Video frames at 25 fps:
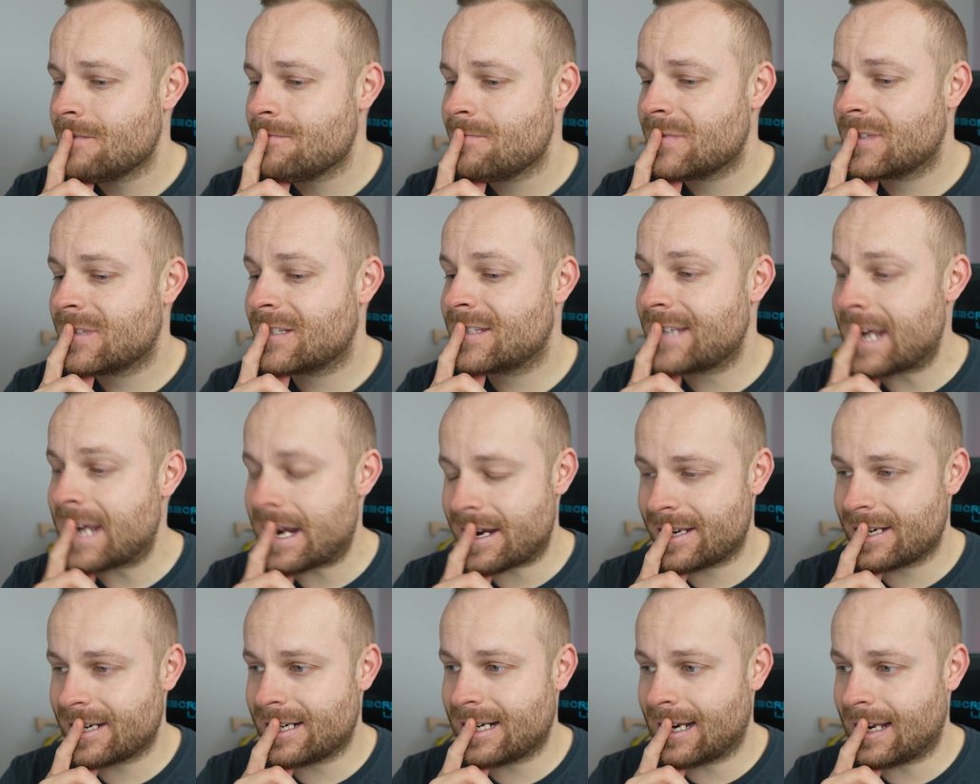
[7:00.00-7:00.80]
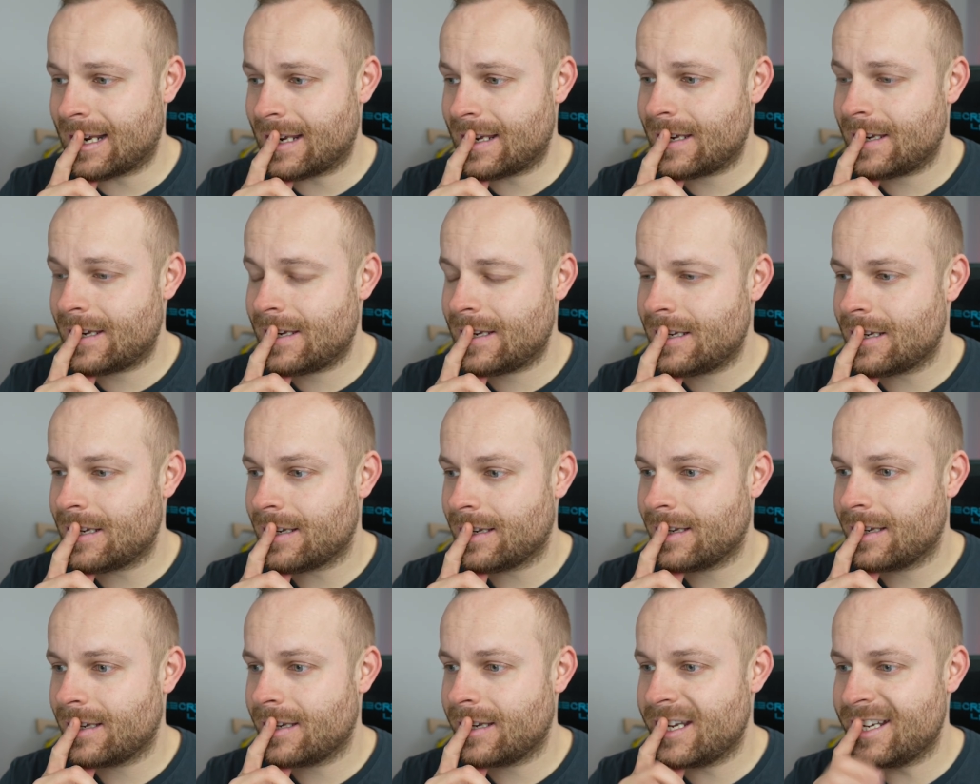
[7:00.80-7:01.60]
Secondly,
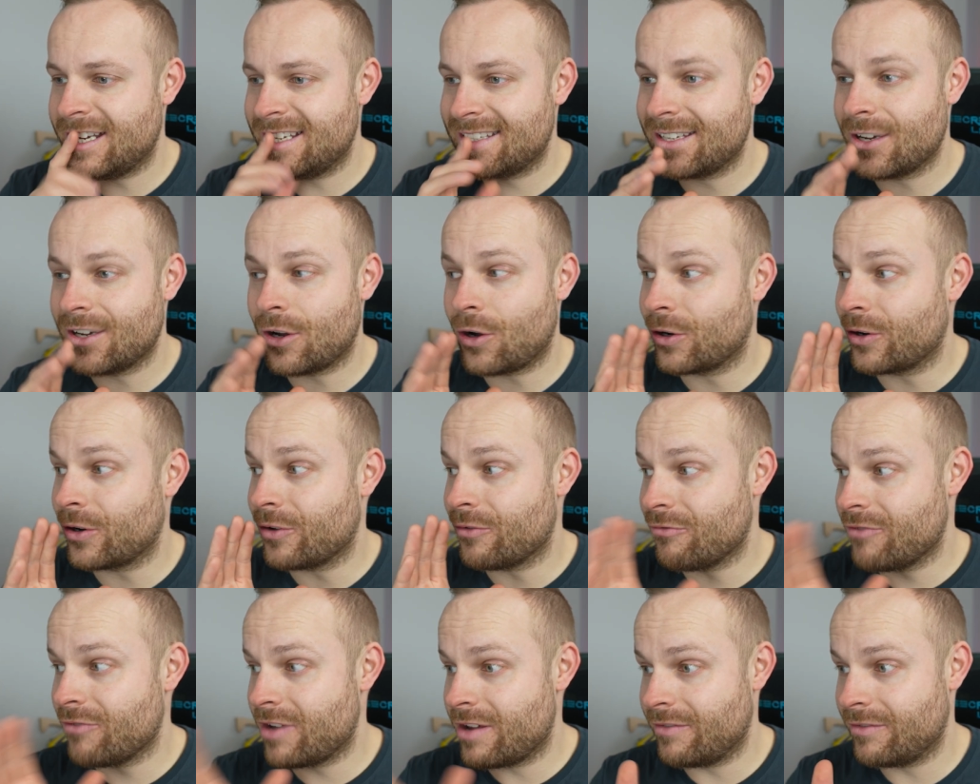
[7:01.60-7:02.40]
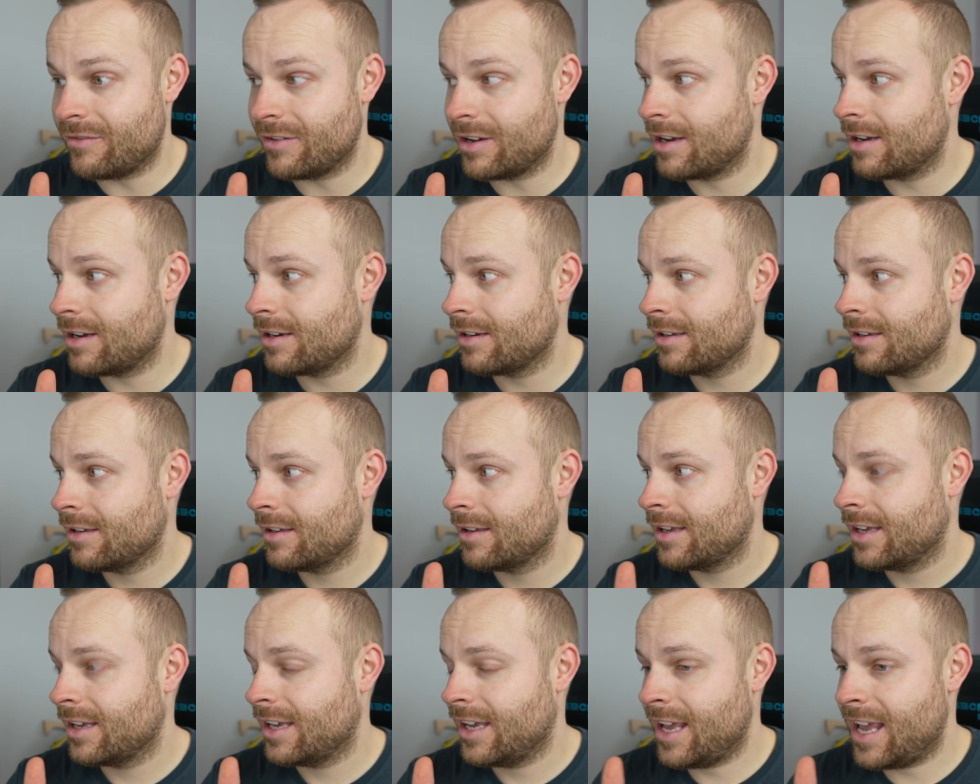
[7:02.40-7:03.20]
is it on a river?
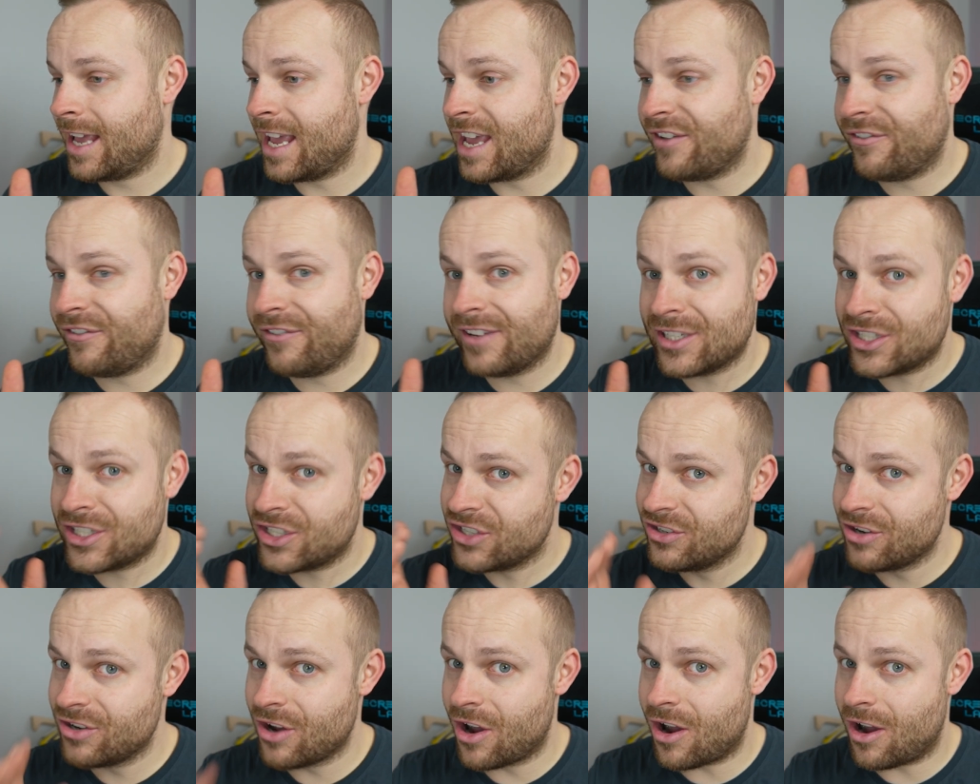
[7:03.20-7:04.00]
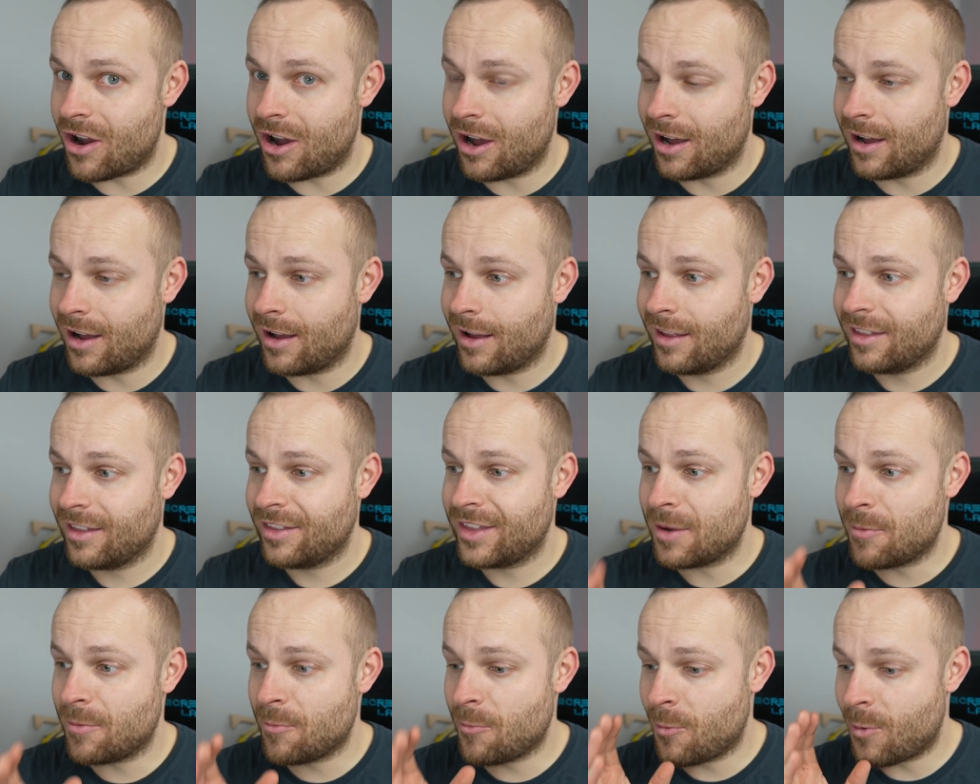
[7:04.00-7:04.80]
If it's not,
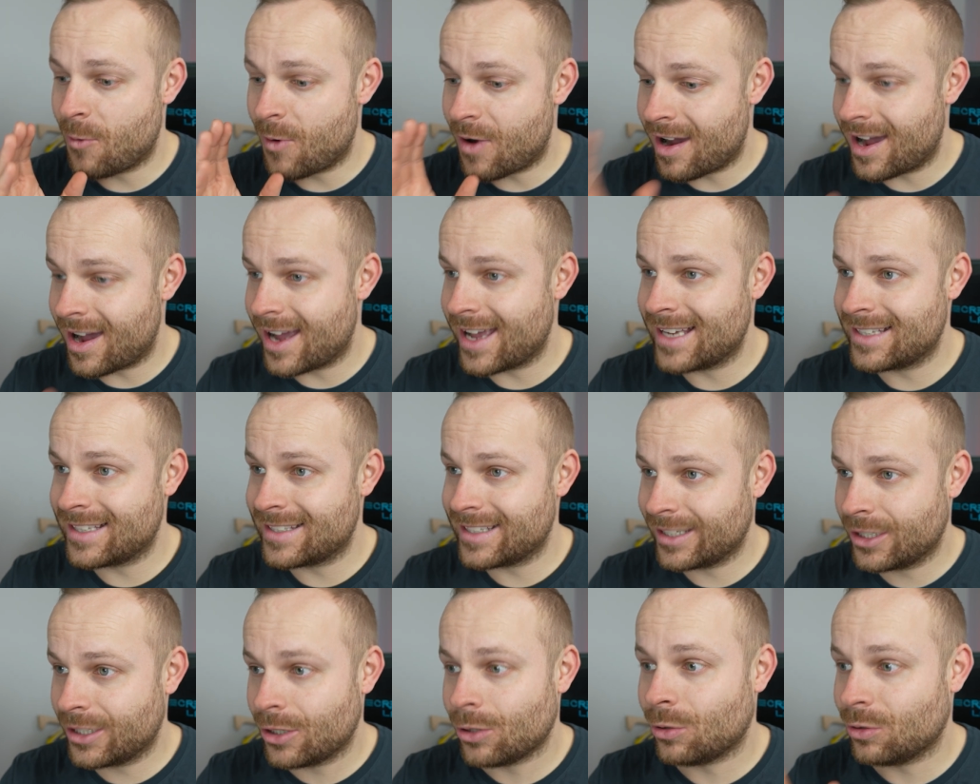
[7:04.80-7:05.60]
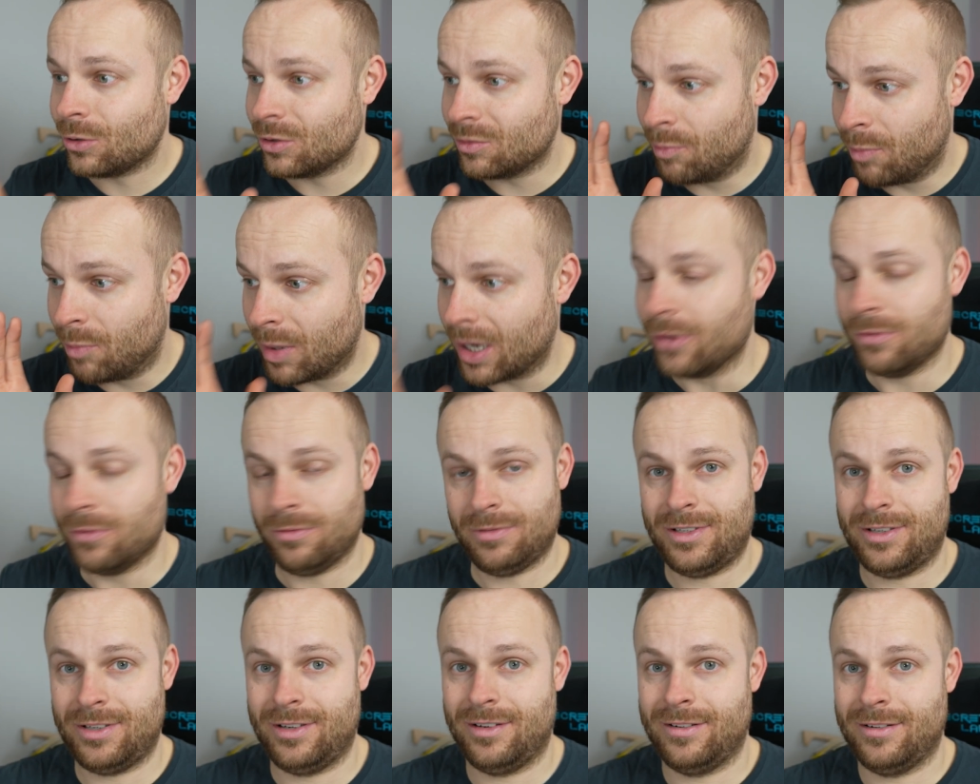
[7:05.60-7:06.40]
then why is it called
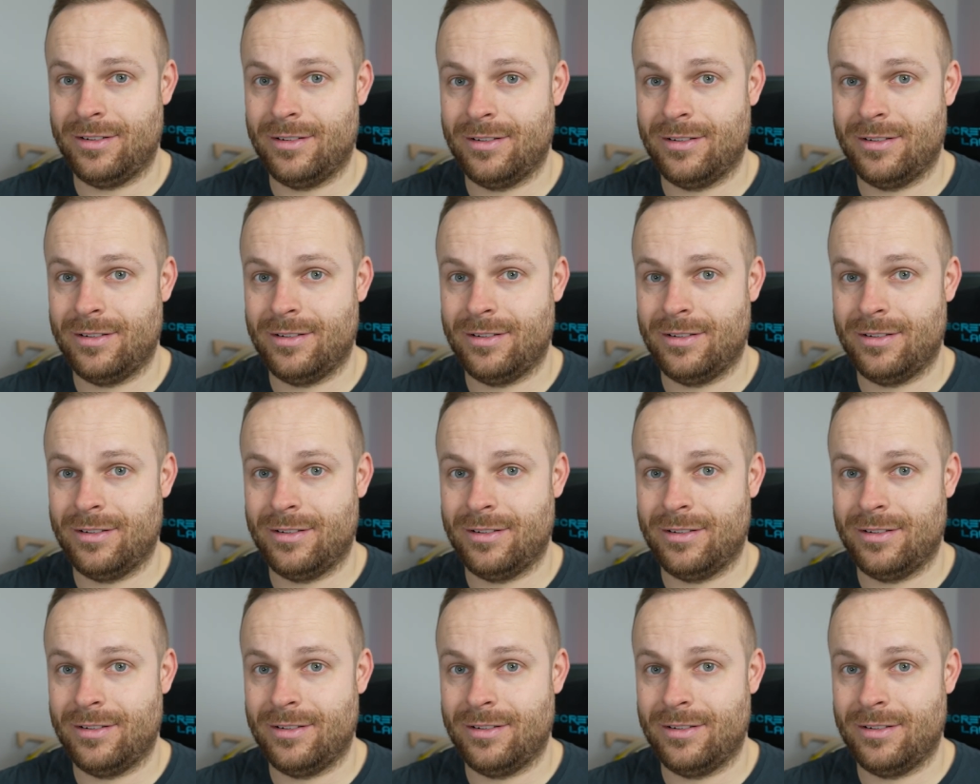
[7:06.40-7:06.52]
boat?